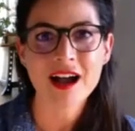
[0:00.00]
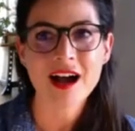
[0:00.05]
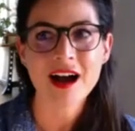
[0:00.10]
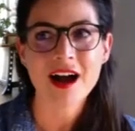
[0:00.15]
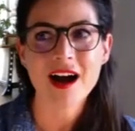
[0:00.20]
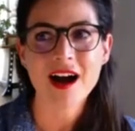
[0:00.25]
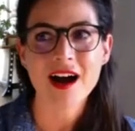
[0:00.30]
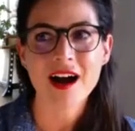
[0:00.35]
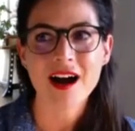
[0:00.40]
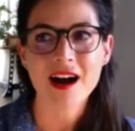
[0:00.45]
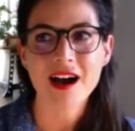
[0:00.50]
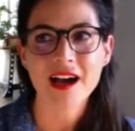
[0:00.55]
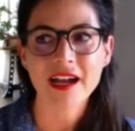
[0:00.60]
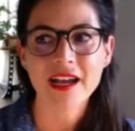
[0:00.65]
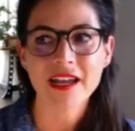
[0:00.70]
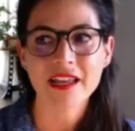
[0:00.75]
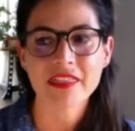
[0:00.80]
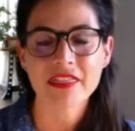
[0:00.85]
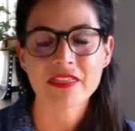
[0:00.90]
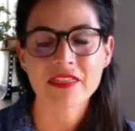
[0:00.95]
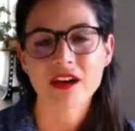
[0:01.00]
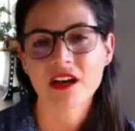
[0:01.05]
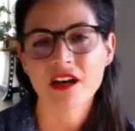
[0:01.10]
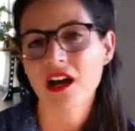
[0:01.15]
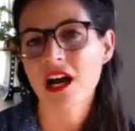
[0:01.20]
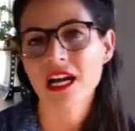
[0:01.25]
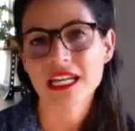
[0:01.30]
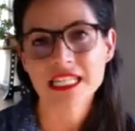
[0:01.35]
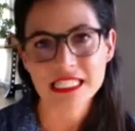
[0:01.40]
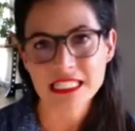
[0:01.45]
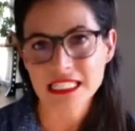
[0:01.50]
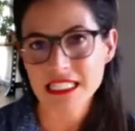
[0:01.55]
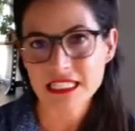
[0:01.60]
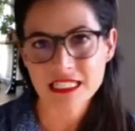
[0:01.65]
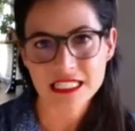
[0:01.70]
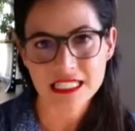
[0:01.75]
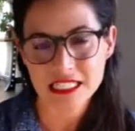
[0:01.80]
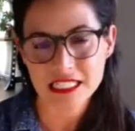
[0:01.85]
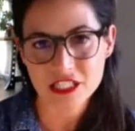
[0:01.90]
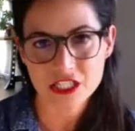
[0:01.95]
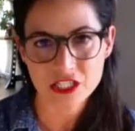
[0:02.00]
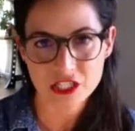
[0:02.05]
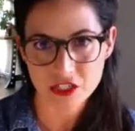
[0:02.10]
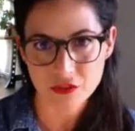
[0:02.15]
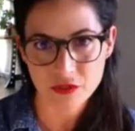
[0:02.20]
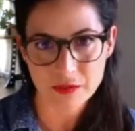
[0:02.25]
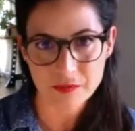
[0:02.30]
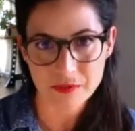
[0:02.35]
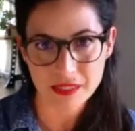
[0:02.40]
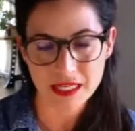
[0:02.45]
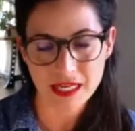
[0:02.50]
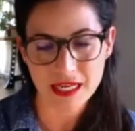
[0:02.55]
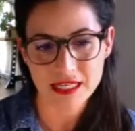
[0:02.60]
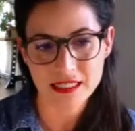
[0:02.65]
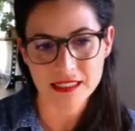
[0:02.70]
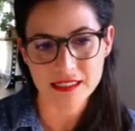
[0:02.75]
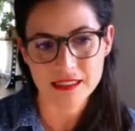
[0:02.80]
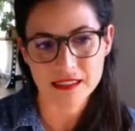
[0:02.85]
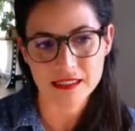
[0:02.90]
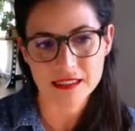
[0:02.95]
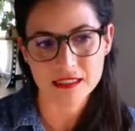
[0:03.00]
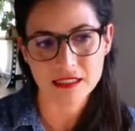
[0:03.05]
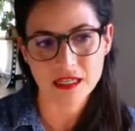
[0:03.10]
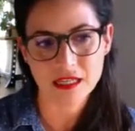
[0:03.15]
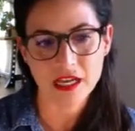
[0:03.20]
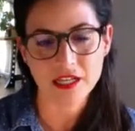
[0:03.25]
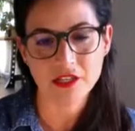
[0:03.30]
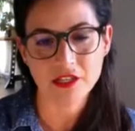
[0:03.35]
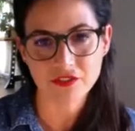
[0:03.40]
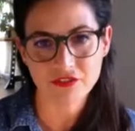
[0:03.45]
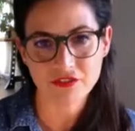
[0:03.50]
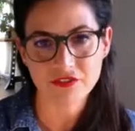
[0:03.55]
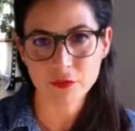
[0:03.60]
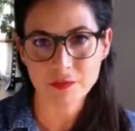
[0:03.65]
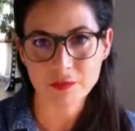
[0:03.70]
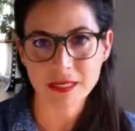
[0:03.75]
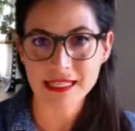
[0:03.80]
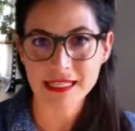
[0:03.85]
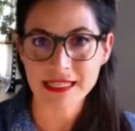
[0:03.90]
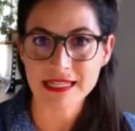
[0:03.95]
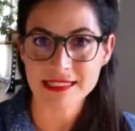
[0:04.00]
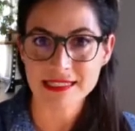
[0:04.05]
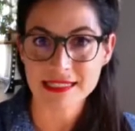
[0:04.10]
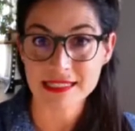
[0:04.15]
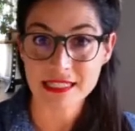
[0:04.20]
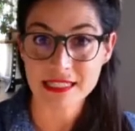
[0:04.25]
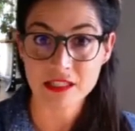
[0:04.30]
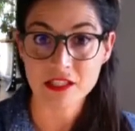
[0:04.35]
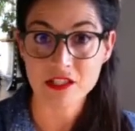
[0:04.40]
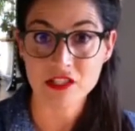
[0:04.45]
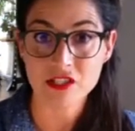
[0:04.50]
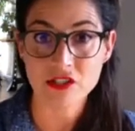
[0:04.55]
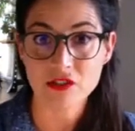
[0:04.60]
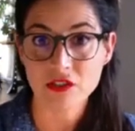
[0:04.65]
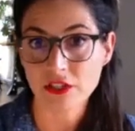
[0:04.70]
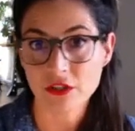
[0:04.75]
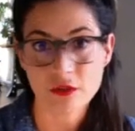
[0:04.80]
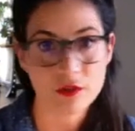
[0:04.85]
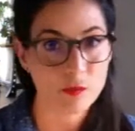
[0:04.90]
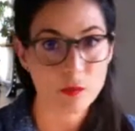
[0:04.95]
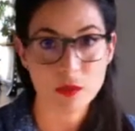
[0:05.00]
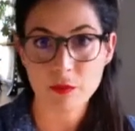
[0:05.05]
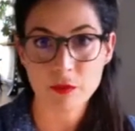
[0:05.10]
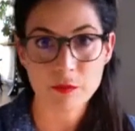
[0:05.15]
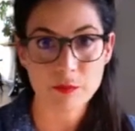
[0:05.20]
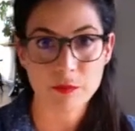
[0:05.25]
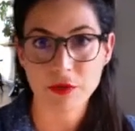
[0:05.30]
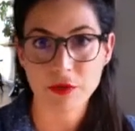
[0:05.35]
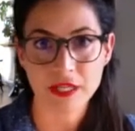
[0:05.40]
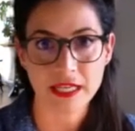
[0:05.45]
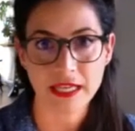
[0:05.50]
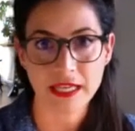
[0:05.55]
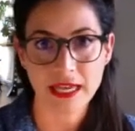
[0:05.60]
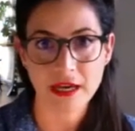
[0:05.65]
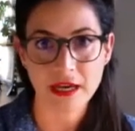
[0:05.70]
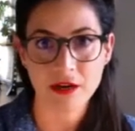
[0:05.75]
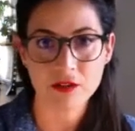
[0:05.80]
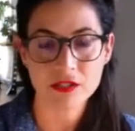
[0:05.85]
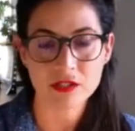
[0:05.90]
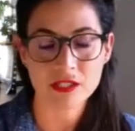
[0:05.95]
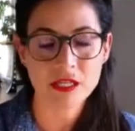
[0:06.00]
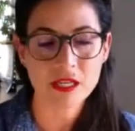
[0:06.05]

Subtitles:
I thought I didn't need to do it because I could film my classes in the studio and we were booking out.